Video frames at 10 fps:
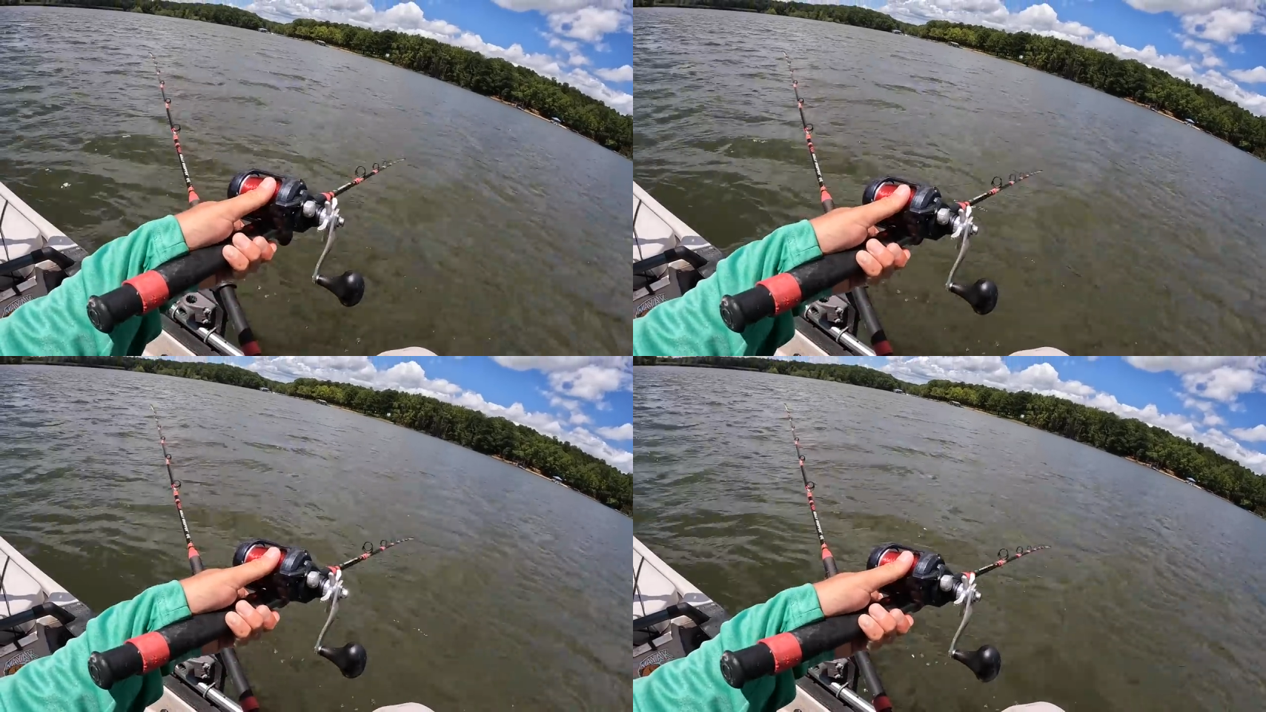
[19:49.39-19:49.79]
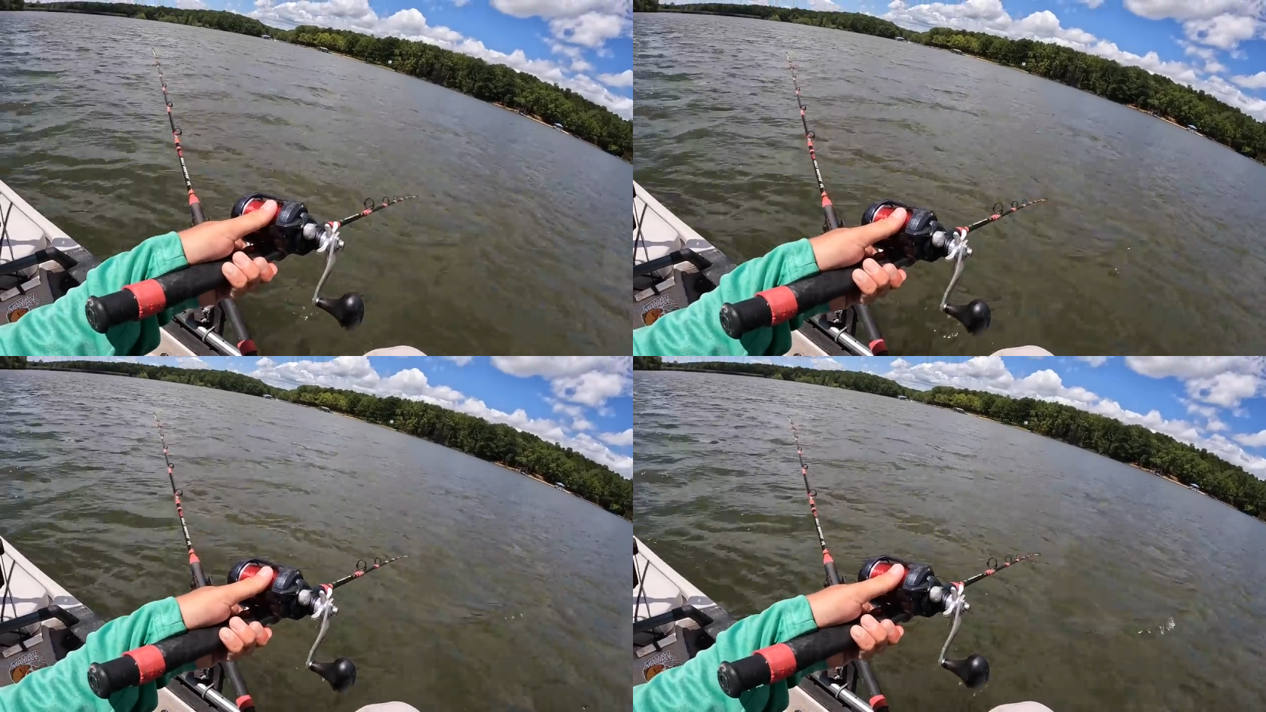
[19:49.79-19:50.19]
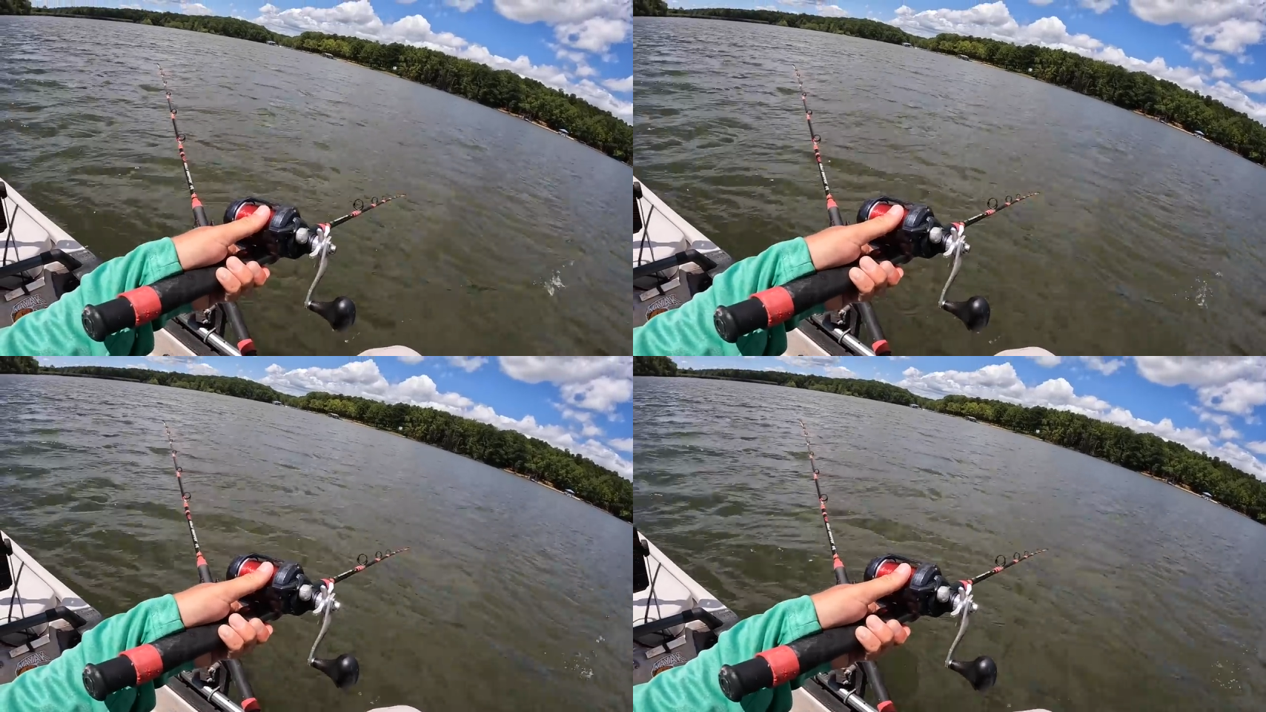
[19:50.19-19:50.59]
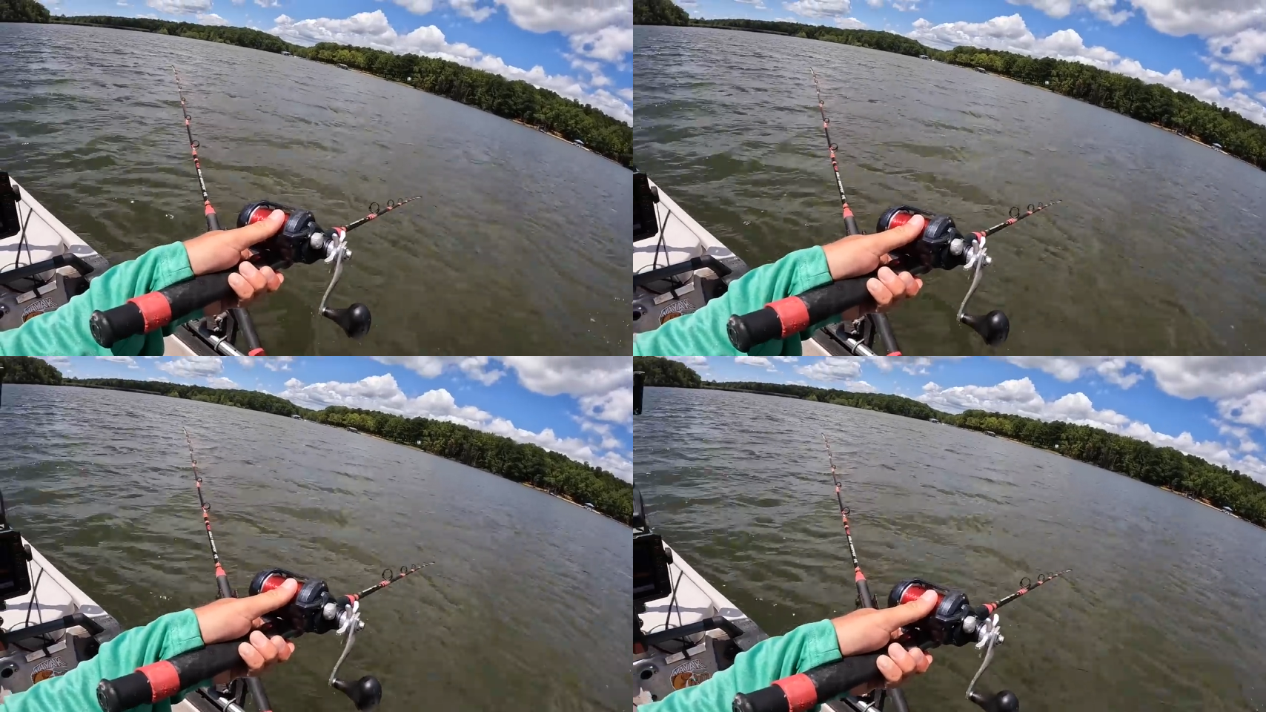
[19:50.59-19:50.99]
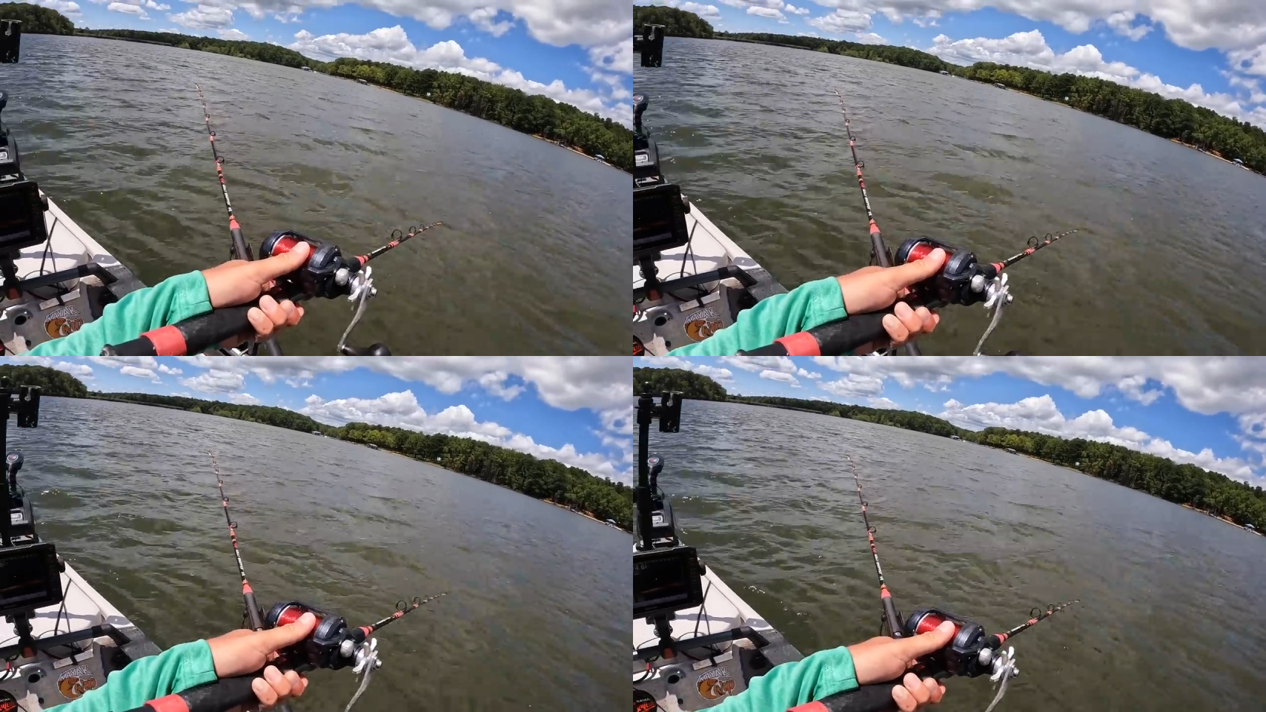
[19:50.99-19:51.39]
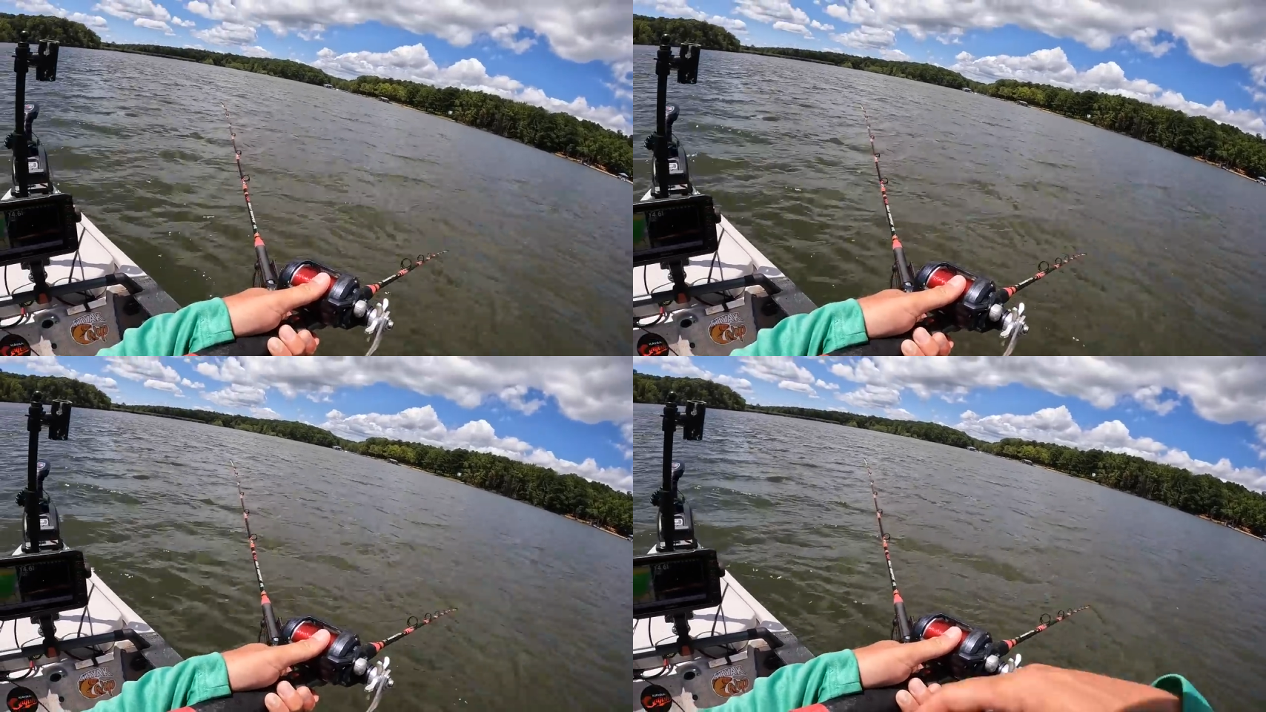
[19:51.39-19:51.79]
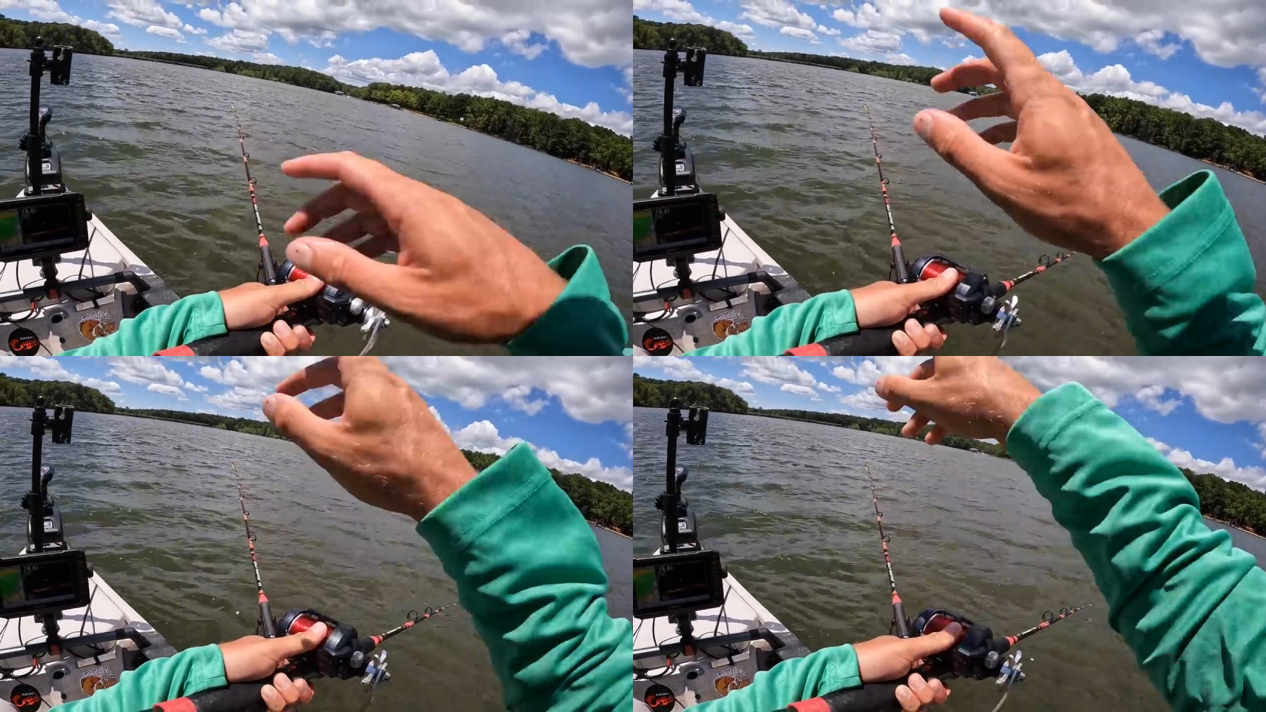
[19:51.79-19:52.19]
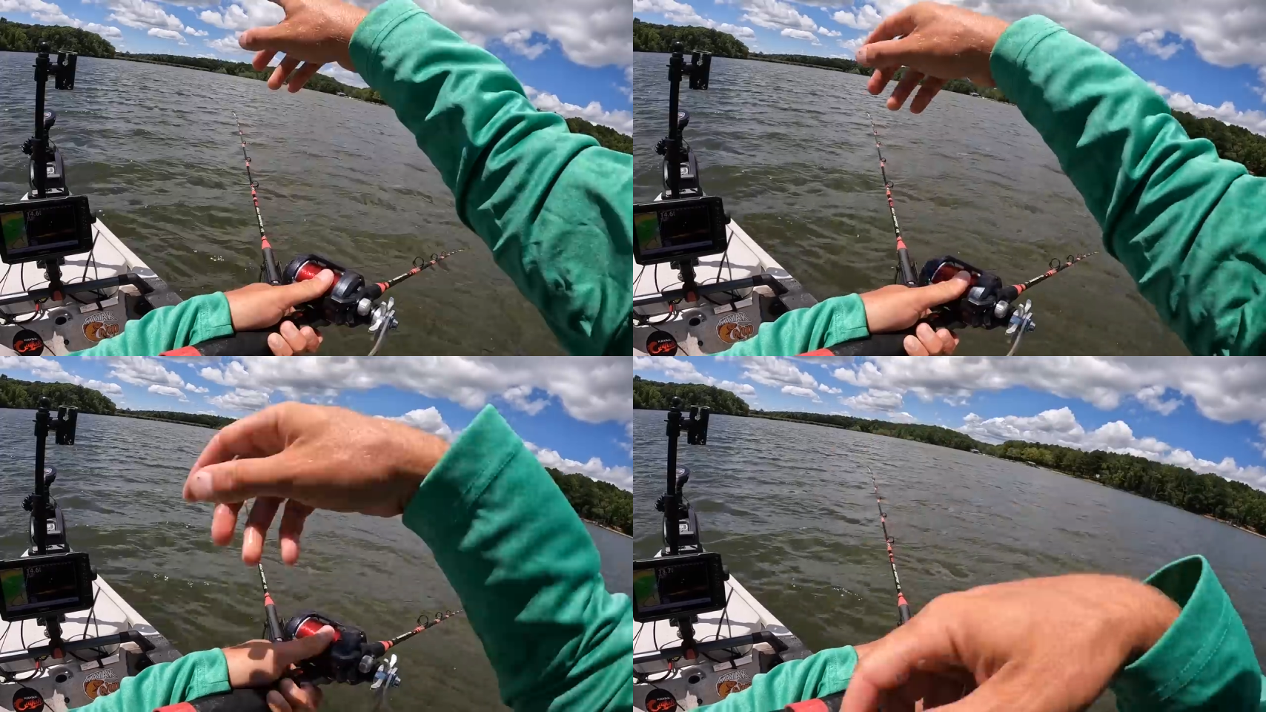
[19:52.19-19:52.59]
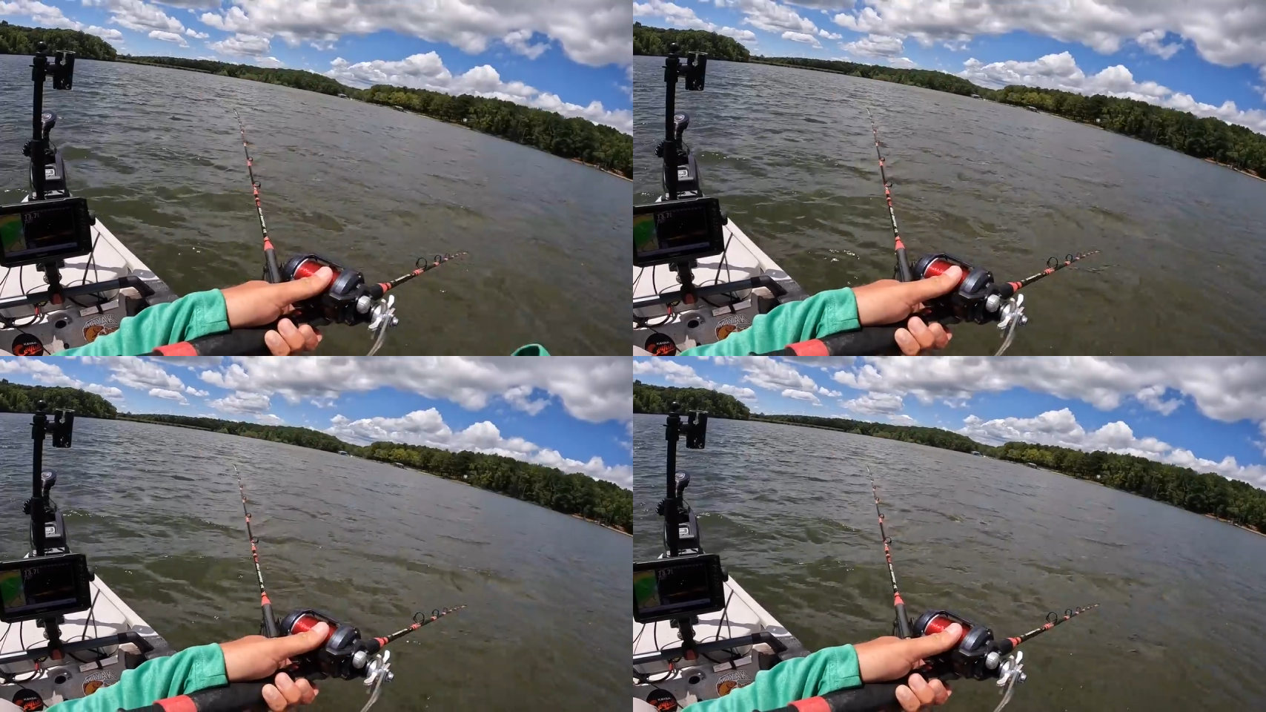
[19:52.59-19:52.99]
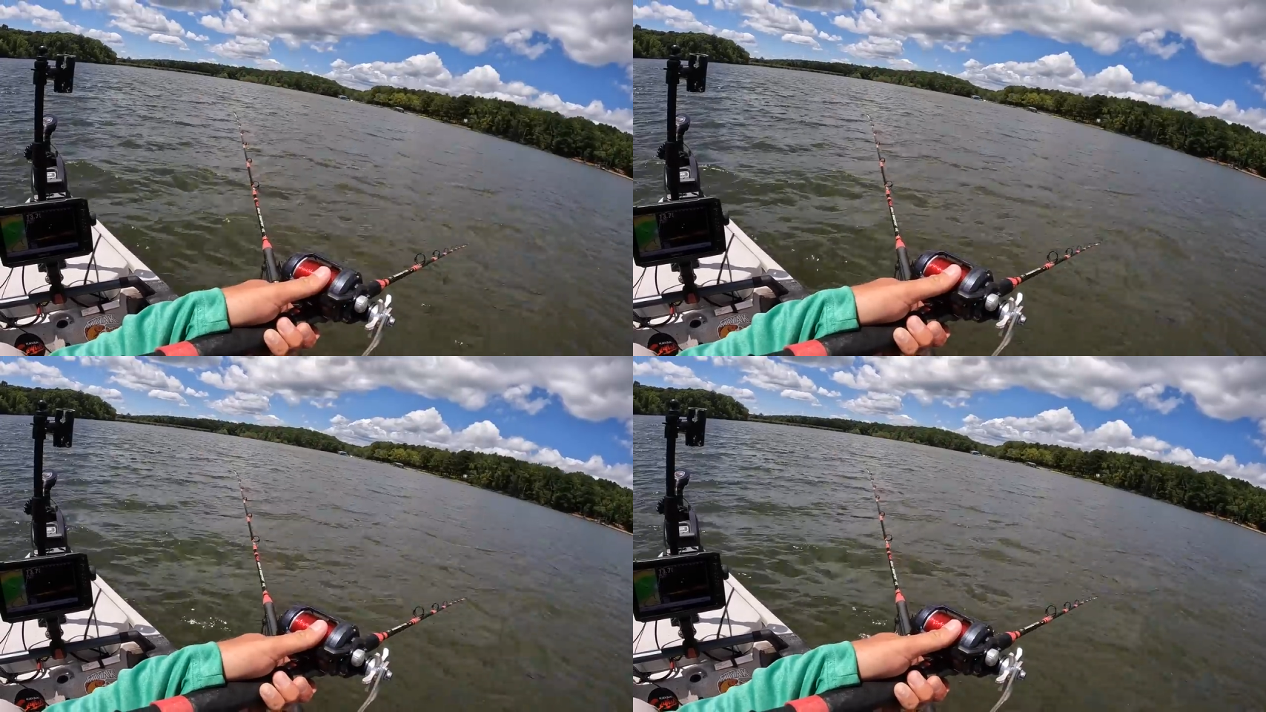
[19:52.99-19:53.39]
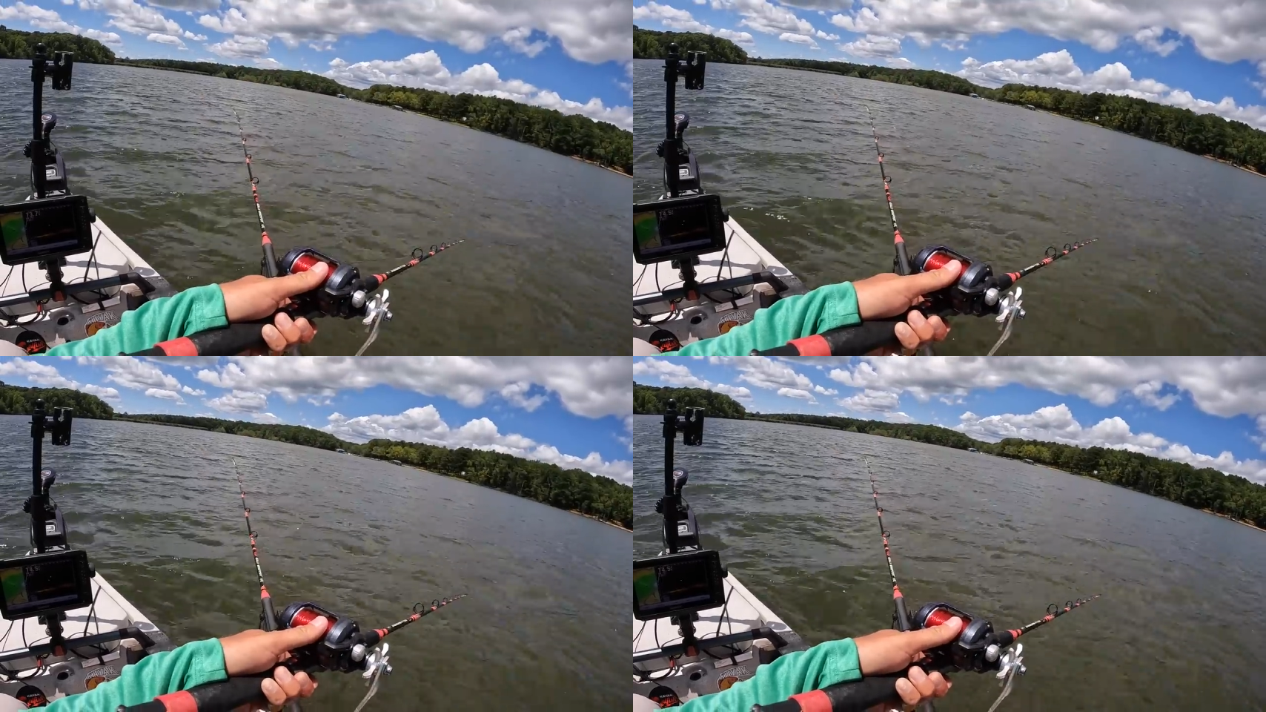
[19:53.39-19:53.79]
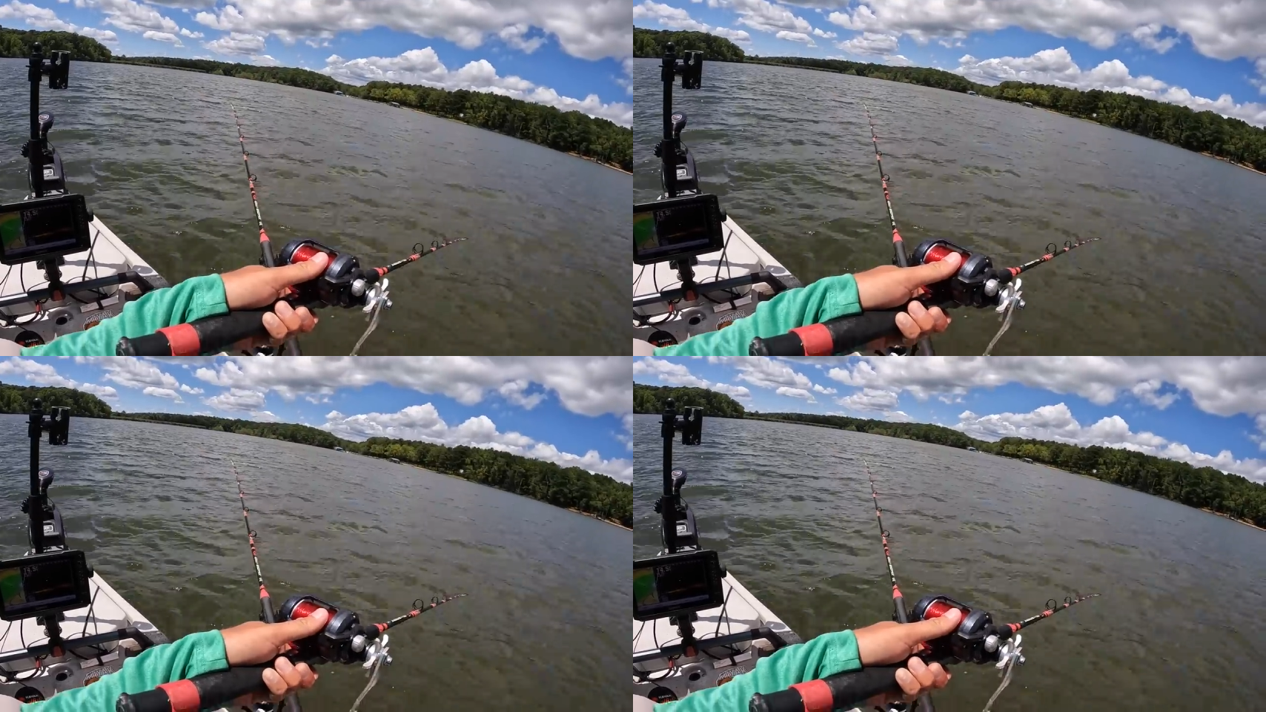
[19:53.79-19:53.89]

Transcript: [unreadable: no face in view]